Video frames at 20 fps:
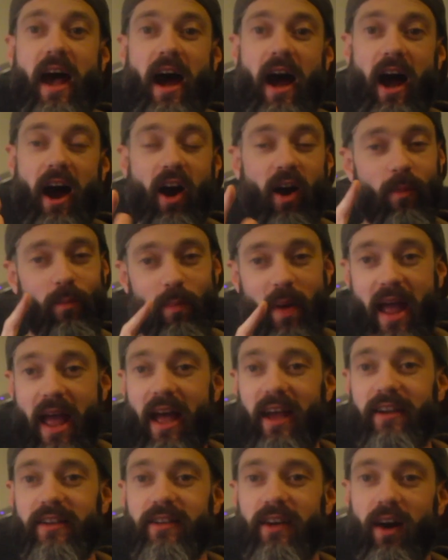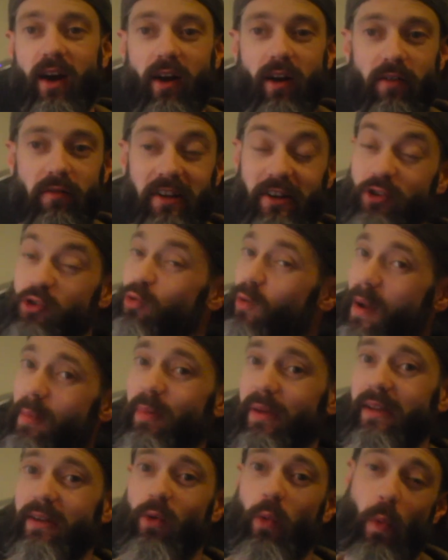our band of
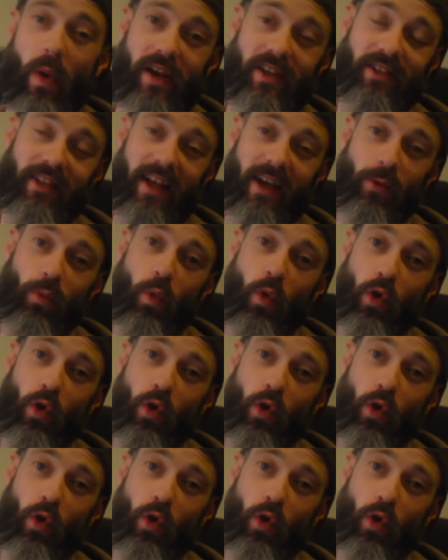intrepid wasteland